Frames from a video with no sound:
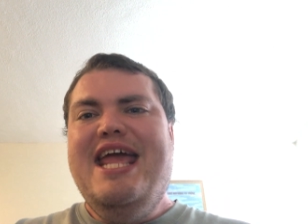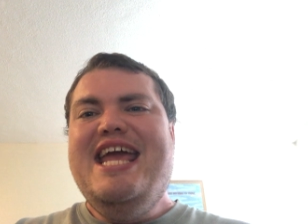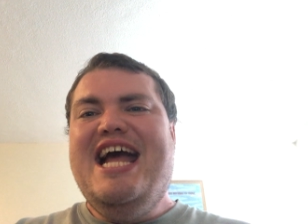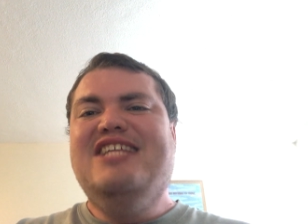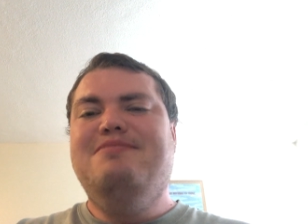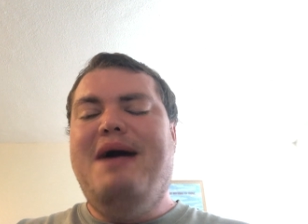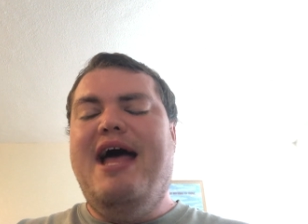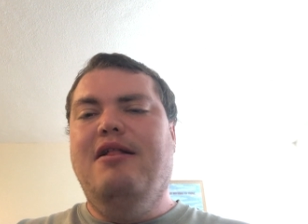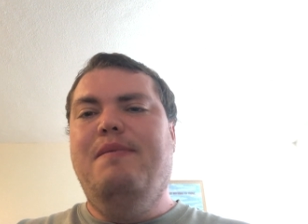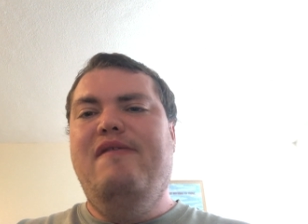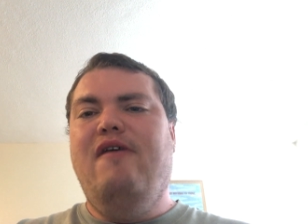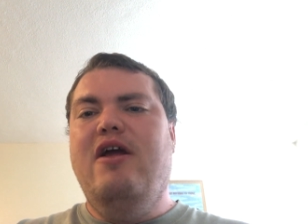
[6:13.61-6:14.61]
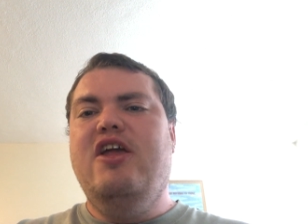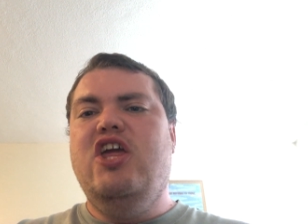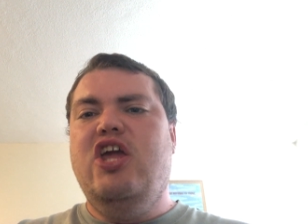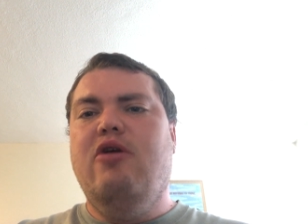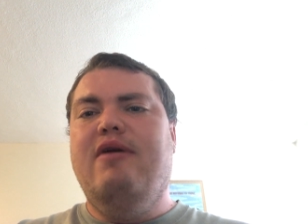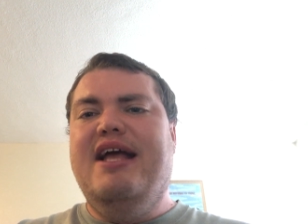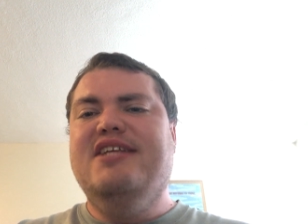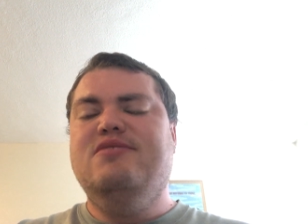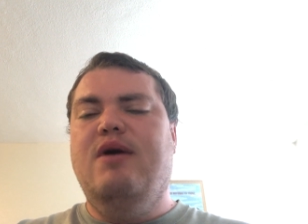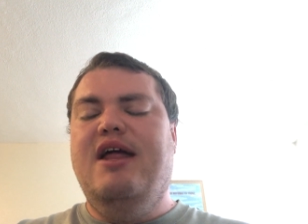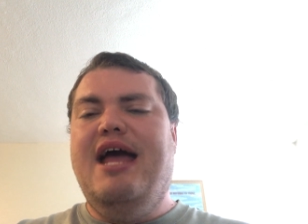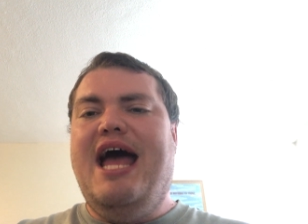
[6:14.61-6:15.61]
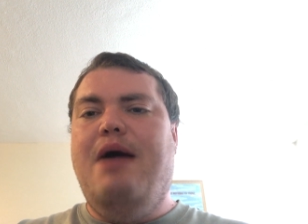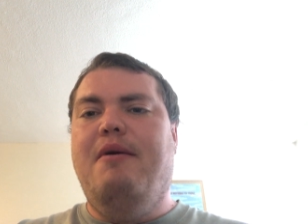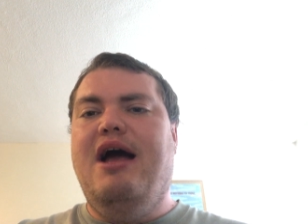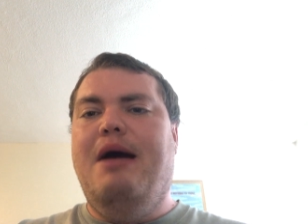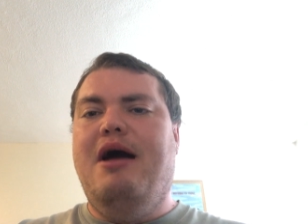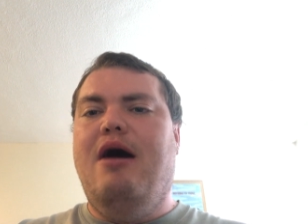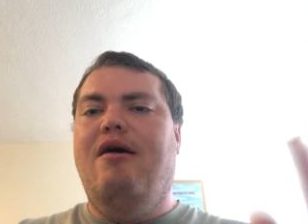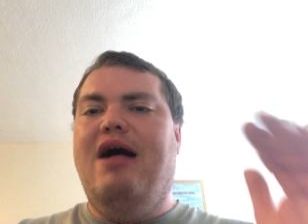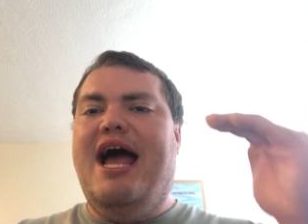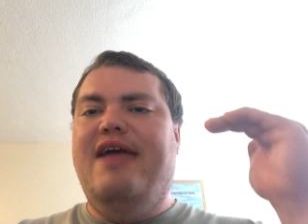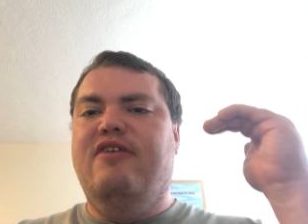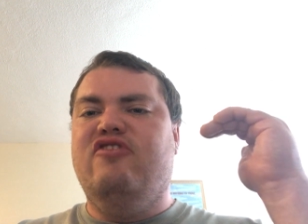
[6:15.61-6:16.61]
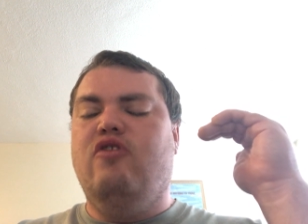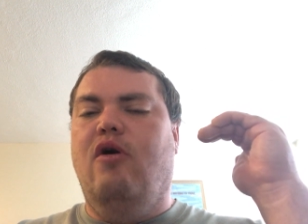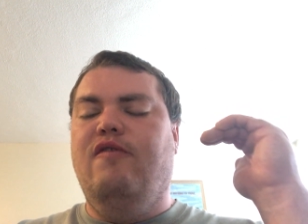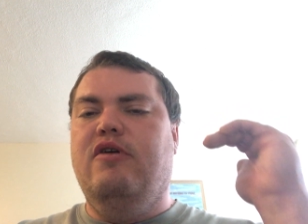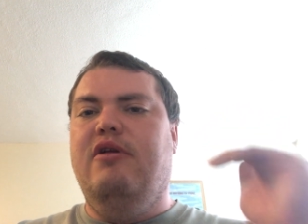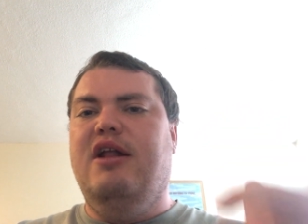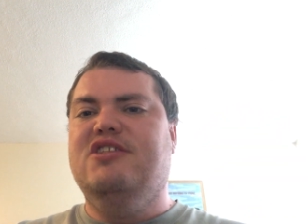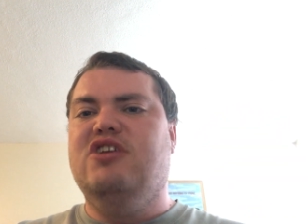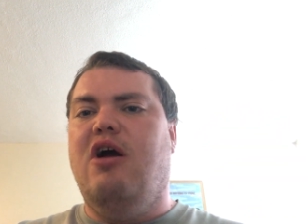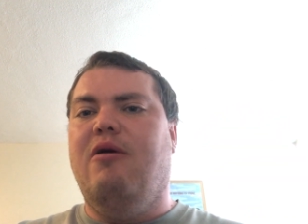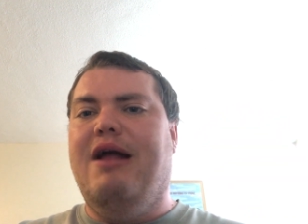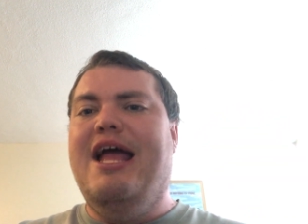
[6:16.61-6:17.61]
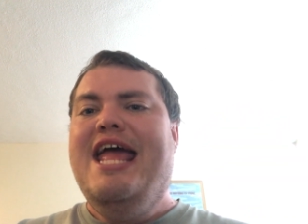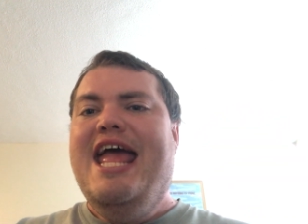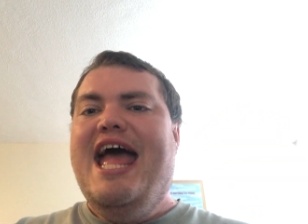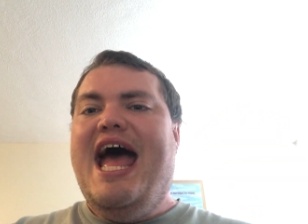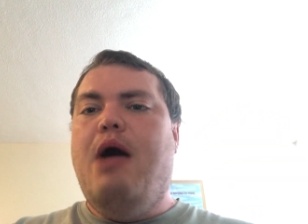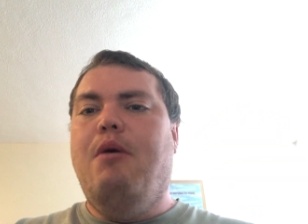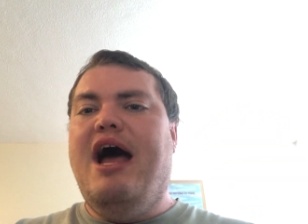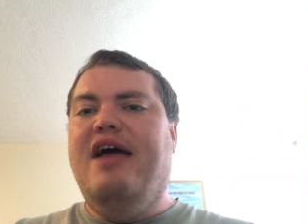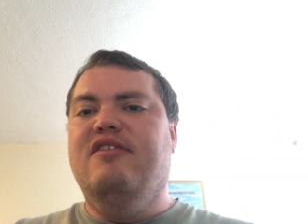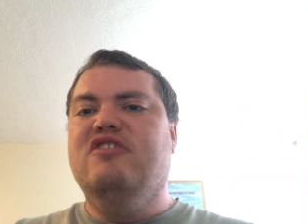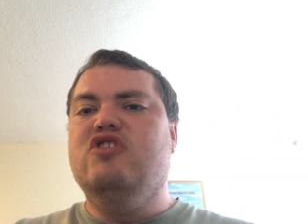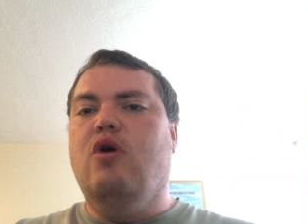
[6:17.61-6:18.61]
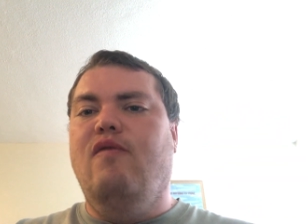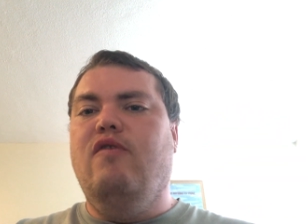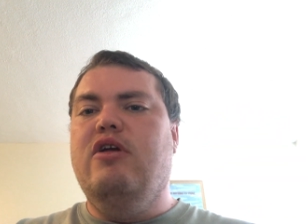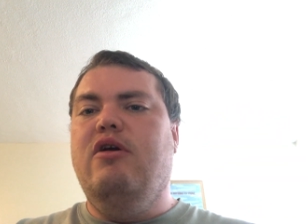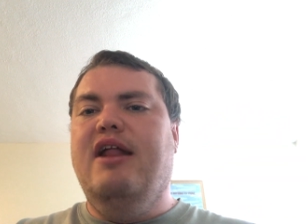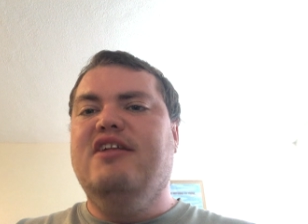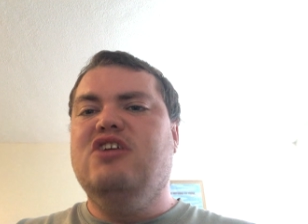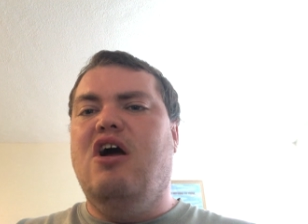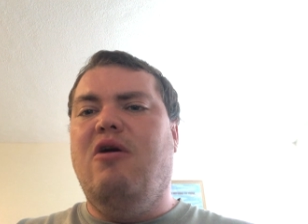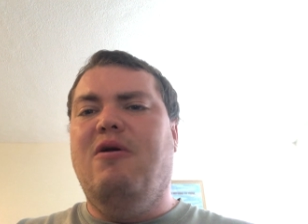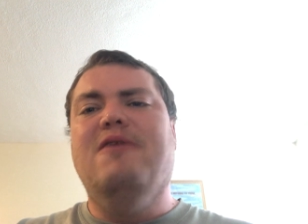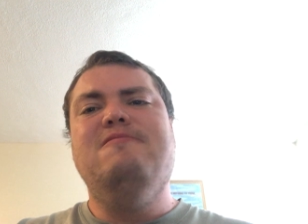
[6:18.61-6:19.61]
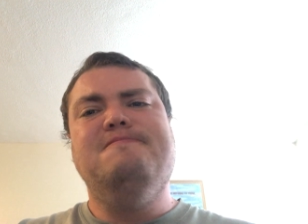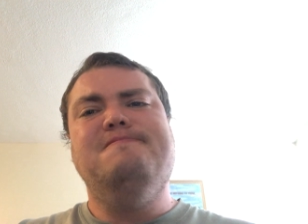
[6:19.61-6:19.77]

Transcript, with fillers: Yes, I'll be very curious with how, how, how high the Scoville units are, how high the Scoville units are.